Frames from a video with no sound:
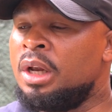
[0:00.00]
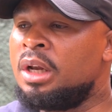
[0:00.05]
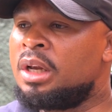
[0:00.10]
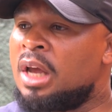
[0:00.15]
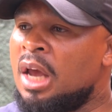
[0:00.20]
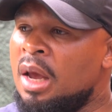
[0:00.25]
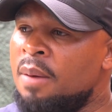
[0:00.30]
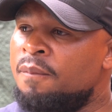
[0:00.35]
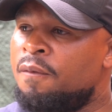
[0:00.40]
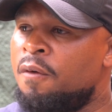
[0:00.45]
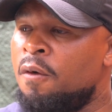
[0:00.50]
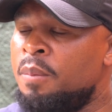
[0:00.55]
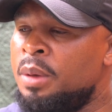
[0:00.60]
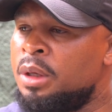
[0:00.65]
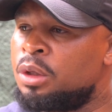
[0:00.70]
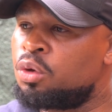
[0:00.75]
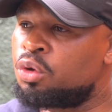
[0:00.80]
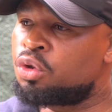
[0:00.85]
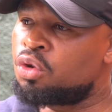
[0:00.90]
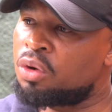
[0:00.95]
it came for
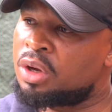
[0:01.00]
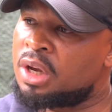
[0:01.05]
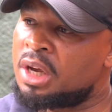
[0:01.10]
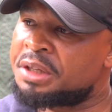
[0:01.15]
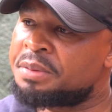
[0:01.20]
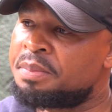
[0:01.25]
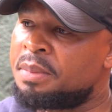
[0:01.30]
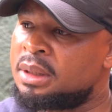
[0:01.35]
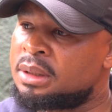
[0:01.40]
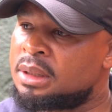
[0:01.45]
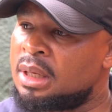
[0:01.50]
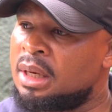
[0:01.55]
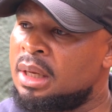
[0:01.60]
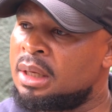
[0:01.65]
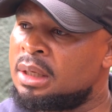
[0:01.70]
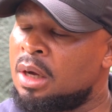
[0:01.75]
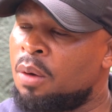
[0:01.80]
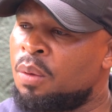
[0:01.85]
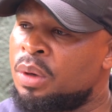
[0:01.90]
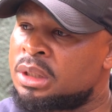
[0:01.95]
me to showcase my
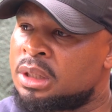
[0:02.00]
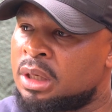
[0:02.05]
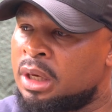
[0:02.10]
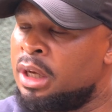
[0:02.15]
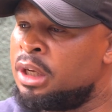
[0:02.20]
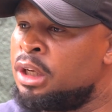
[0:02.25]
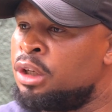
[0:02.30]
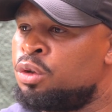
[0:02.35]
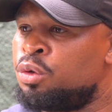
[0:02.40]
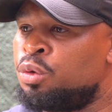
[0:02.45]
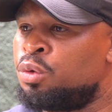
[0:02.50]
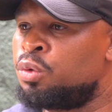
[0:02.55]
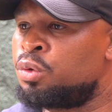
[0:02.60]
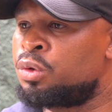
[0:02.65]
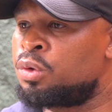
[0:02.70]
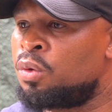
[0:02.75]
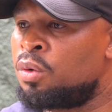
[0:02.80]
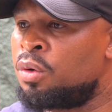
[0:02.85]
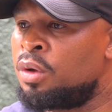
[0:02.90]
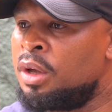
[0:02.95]
talent, I was ready to do
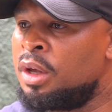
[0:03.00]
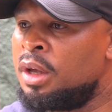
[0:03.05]
so.